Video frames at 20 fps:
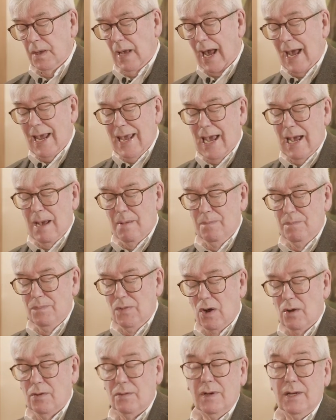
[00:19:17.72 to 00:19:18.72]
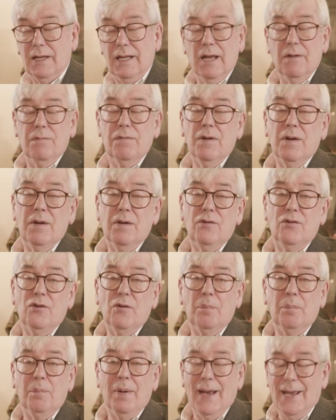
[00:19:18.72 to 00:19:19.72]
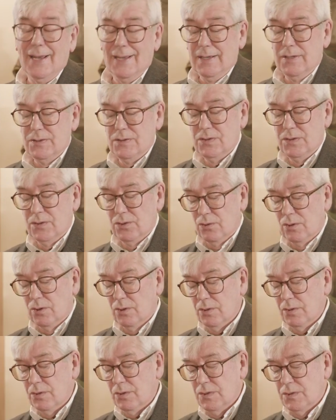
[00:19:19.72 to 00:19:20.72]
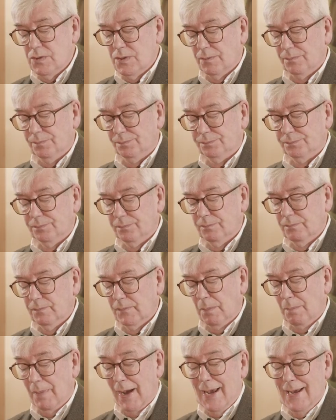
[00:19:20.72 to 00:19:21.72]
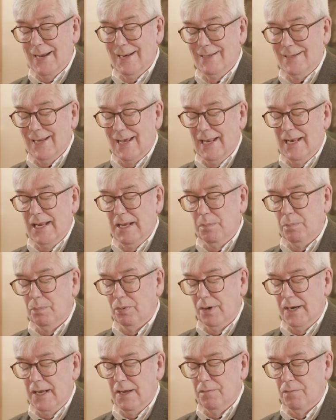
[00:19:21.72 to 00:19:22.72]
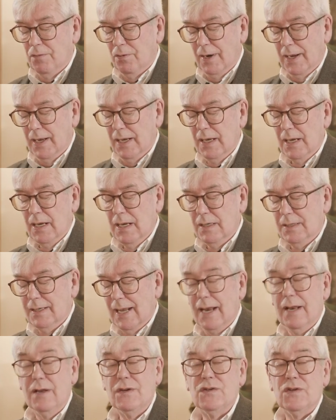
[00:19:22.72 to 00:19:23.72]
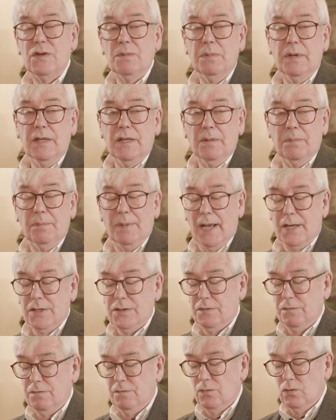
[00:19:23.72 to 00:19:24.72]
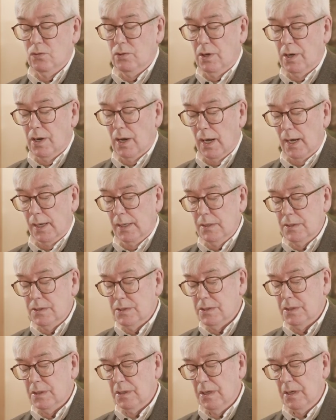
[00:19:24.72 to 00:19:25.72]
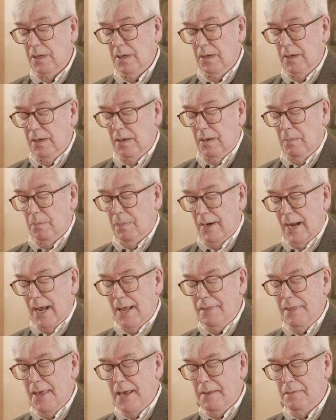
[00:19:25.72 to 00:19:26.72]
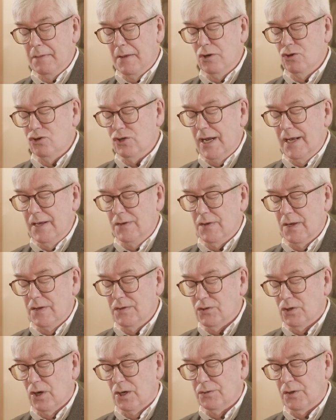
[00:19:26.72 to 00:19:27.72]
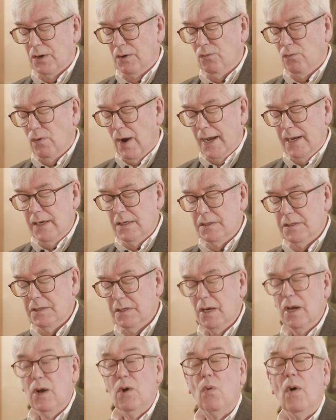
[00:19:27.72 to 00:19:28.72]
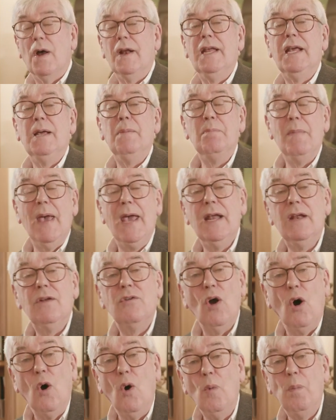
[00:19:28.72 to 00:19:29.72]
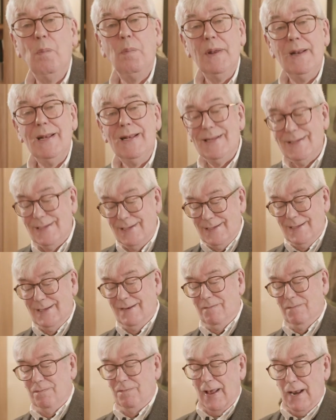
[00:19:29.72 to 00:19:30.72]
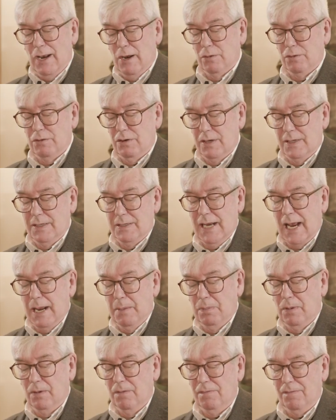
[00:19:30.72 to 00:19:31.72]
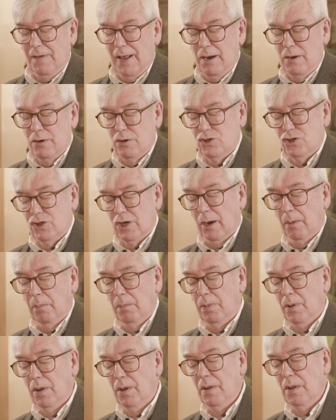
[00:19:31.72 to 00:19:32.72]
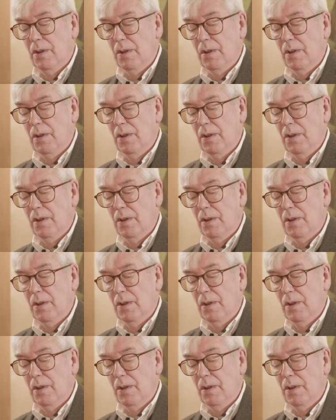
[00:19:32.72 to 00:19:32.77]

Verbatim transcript: I am not given to pious thoughts. My daily breviary tends to be the best food guides. But I think that Jesus got it right when he made open fellow, table fellowship